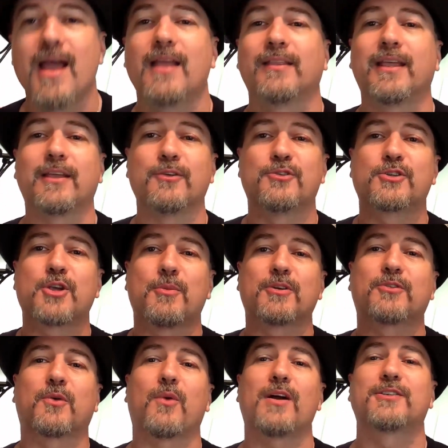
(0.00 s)
Thank you so
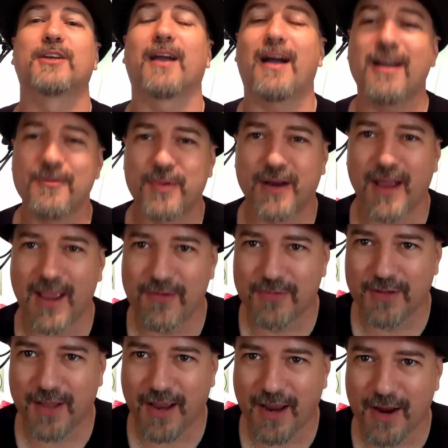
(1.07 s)
much for watching. I've been
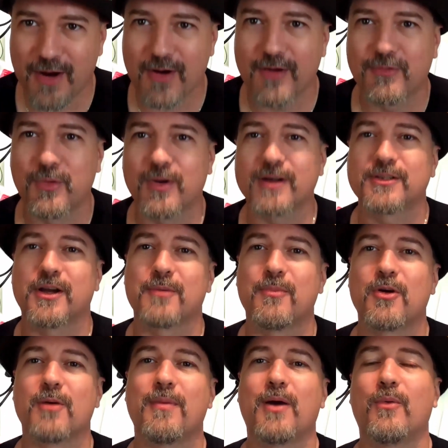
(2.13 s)
Haven the Hare. If you want to talk
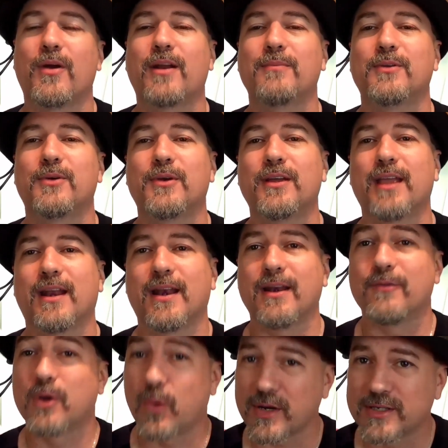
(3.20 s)
more about what I'm doing and
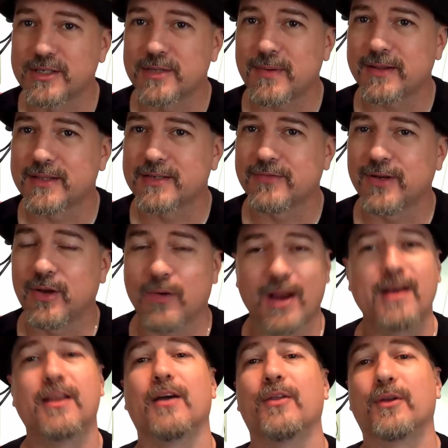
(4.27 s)
any questions about this video or
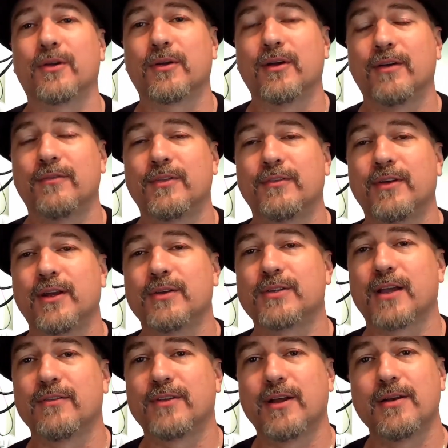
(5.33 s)
any other of the videos
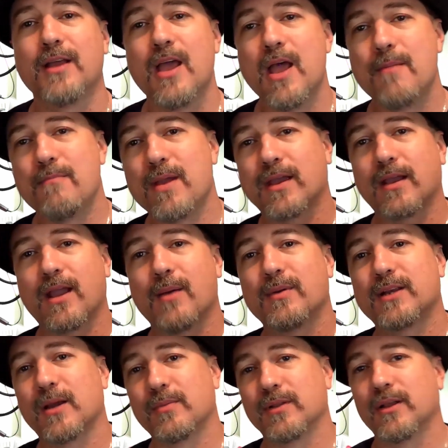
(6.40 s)
I've done, make a
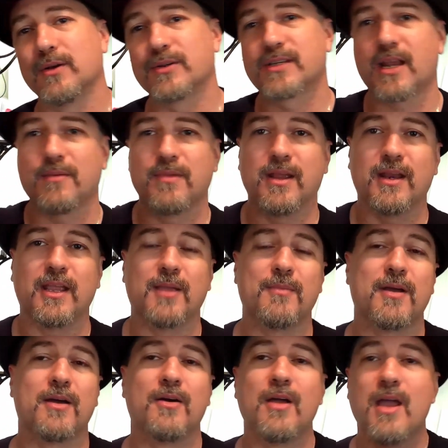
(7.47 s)
comment down below, send me an
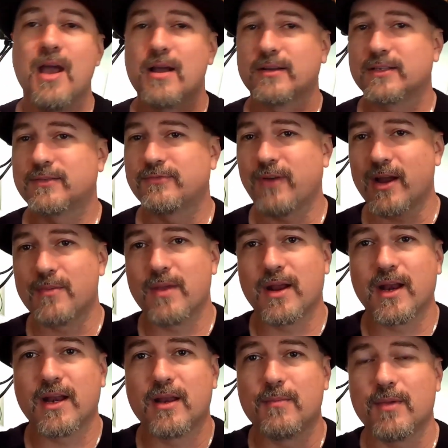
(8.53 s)
email, find me
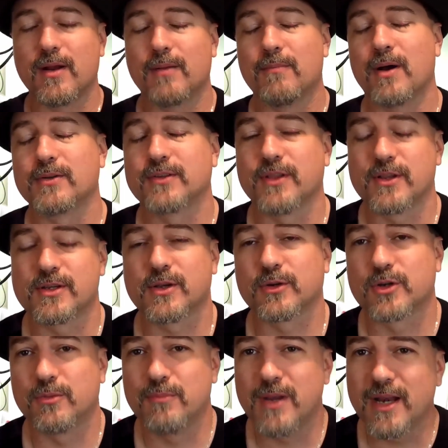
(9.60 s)
on any amounts of the
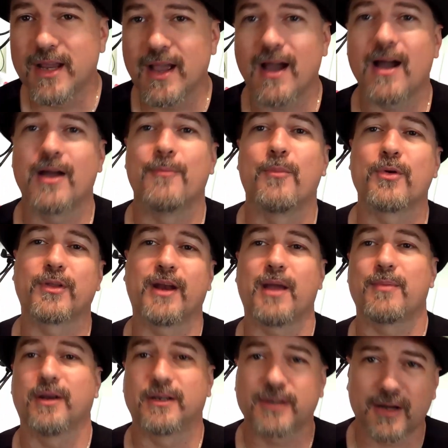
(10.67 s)
social media. I'm more than
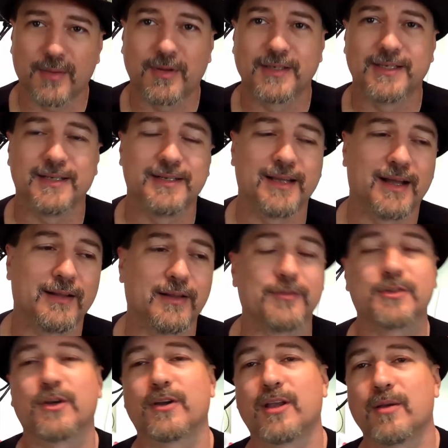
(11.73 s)
happy to talk about D&D. I
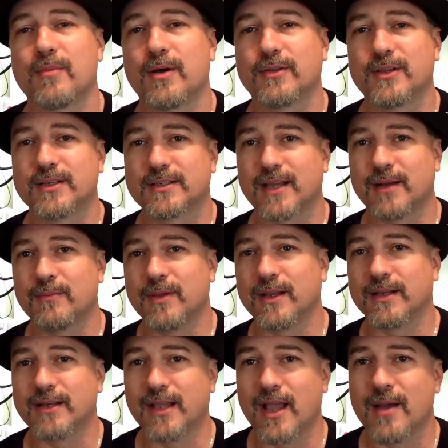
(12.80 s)
love talking about this and
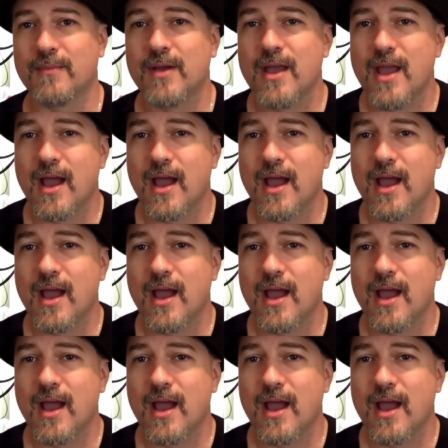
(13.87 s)
being a DM.